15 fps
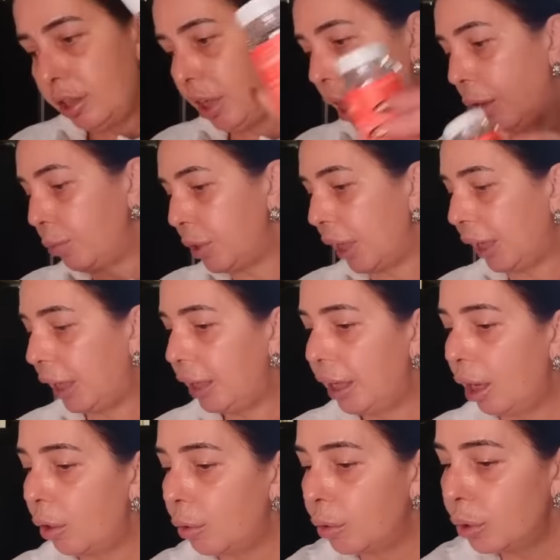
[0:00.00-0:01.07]
so I'm taking
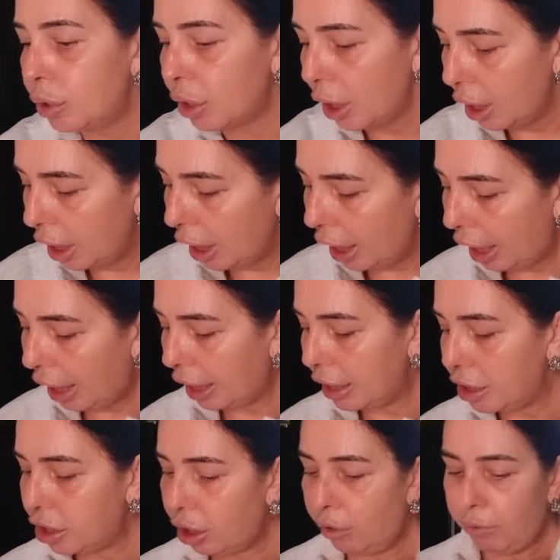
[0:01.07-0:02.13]
those.
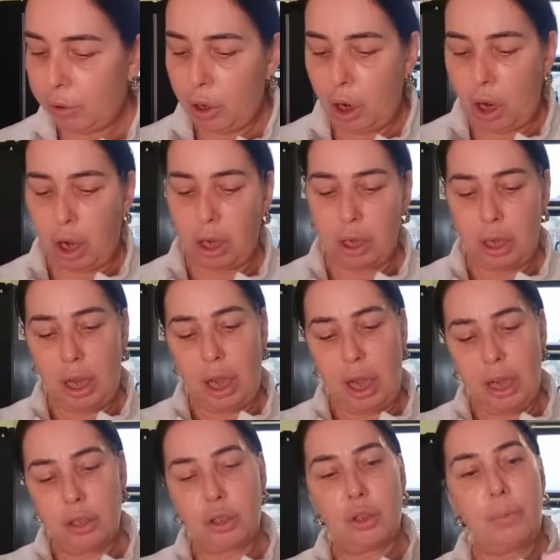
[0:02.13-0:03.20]
And I've got
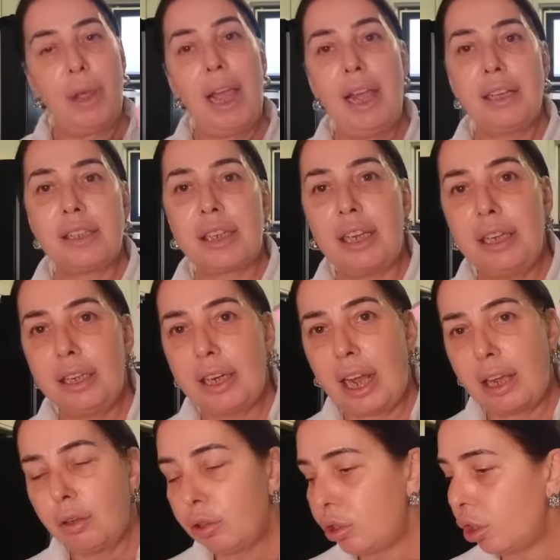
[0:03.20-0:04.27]
some hair, skin and
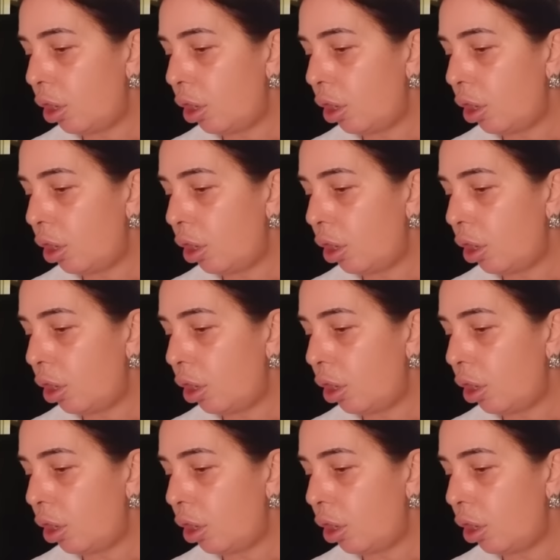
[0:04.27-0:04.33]
nails.